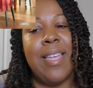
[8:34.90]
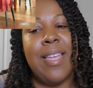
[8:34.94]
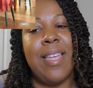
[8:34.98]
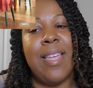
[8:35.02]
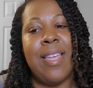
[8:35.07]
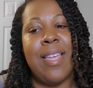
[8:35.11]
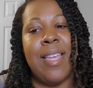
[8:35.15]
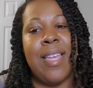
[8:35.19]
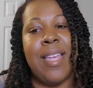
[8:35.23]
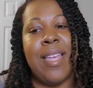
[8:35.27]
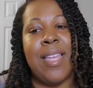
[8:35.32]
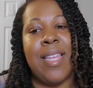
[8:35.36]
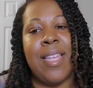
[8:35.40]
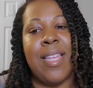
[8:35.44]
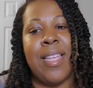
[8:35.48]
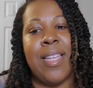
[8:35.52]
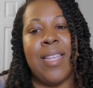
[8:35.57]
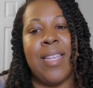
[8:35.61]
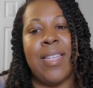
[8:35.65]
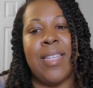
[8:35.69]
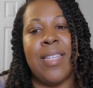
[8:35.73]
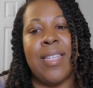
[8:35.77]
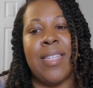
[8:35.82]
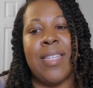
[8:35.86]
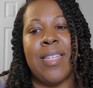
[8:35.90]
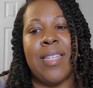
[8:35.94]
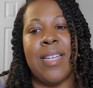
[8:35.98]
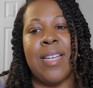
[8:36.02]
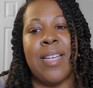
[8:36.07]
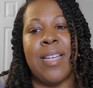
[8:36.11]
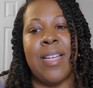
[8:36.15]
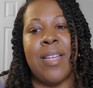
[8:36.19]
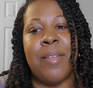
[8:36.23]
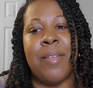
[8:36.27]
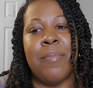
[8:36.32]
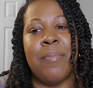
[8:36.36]
And
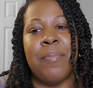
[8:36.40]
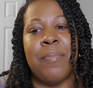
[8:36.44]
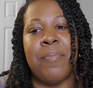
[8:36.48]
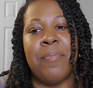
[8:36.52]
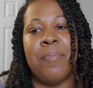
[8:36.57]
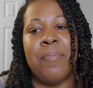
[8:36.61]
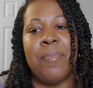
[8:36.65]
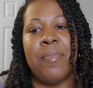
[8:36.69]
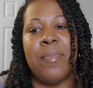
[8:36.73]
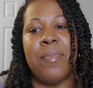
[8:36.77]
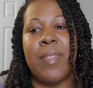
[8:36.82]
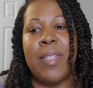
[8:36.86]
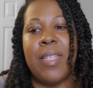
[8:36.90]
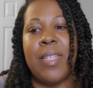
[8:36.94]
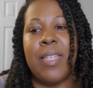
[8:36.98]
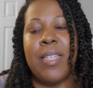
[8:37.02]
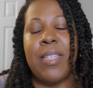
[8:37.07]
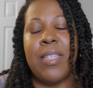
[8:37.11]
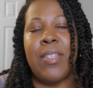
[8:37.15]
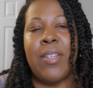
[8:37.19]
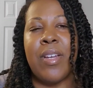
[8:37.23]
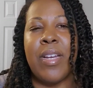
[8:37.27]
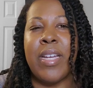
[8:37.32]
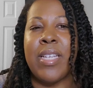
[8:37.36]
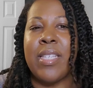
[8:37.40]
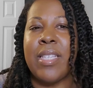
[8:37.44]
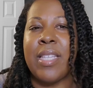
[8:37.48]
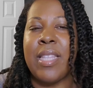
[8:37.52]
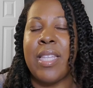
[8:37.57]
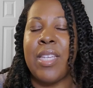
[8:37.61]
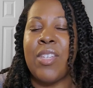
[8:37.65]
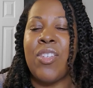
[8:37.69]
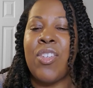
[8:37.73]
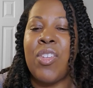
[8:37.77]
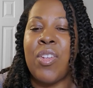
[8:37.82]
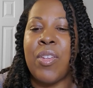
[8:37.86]
Tari said
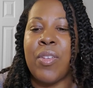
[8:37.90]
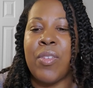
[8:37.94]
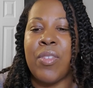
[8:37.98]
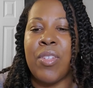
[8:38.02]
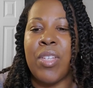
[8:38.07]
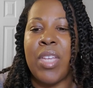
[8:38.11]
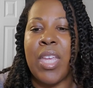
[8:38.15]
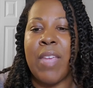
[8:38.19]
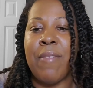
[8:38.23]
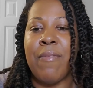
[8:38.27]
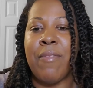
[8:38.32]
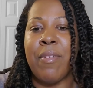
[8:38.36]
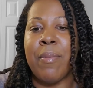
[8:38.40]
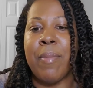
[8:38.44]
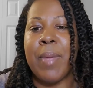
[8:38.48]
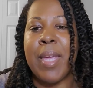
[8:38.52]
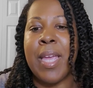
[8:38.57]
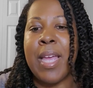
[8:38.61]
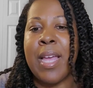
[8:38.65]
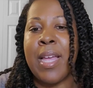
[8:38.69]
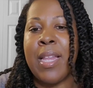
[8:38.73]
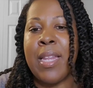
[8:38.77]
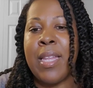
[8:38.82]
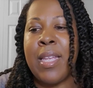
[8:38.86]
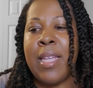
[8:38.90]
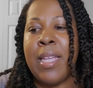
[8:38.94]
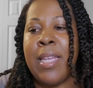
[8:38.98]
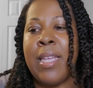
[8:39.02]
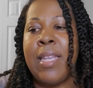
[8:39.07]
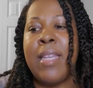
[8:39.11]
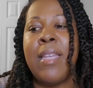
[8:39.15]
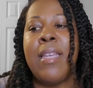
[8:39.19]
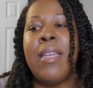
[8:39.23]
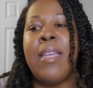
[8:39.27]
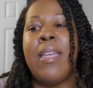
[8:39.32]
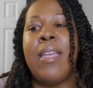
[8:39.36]
that, she came from
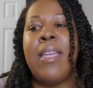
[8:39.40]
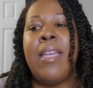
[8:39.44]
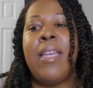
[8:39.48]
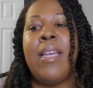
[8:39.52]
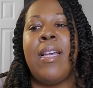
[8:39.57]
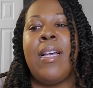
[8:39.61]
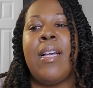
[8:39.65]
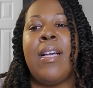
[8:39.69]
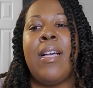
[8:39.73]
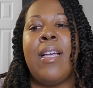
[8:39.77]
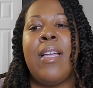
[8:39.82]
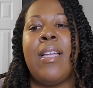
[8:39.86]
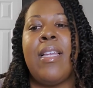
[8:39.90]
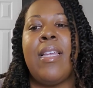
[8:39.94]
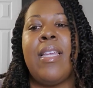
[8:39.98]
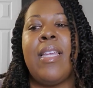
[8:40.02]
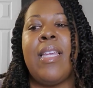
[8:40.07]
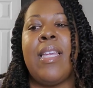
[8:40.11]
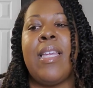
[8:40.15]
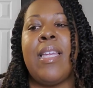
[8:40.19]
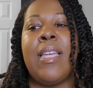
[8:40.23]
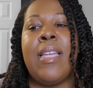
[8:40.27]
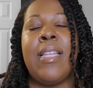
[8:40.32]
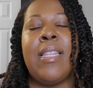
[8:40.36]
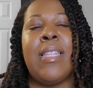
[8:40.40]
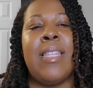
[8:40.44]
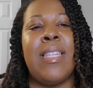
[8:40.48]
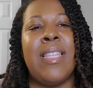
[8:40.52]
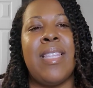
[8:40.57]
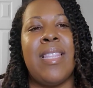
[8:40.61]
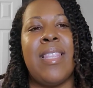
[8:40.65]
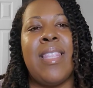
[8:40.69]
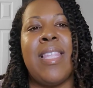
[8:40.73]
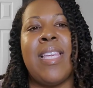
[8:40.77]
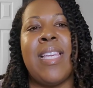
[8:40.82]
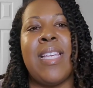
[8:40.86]
Cali.
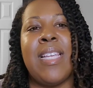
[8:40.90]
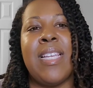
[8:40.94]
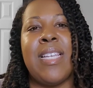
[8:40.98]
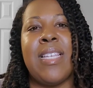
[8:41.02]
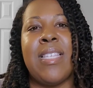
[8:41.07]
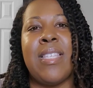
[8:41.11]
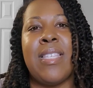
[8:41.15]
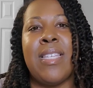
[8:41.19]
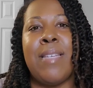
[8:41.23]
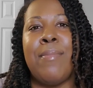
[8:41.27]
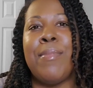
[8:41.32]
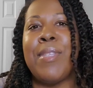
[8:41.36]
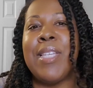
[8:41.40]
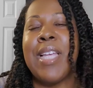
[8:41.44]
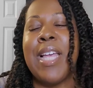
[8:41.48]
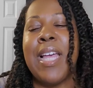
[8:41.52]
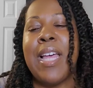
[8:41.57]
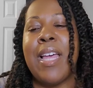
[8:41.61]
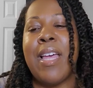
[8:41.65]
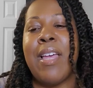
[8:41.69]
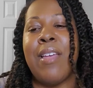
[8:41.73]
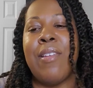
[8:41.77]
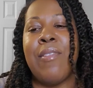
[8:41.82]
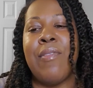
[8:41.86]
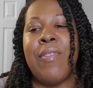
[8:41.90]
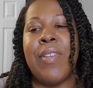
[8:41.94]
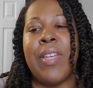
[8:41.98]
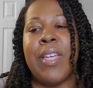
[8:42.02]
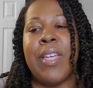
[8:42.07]
And they seem to have